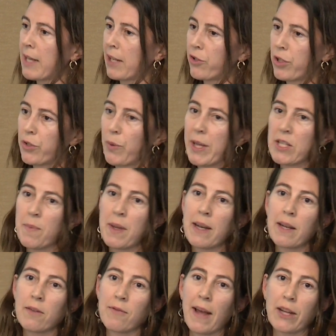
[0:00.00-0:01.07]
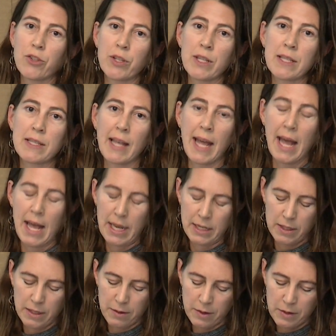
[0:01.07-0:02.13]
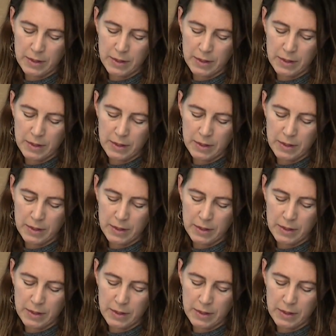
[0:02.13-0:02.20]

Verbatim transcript: sexually transmitted infections and